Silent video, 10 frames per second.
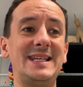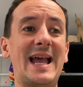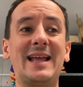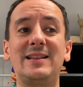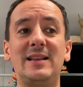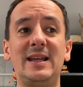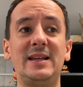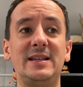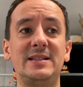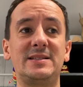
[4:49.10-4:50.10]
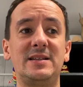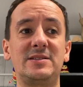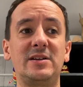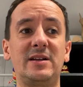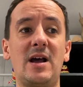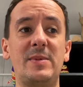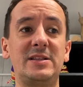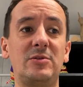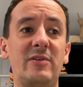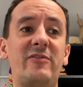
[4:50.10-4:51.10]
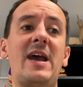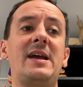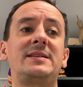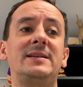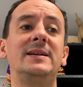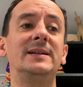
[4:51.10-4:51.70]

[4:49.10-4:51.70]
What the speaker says: handling is going to come into effect.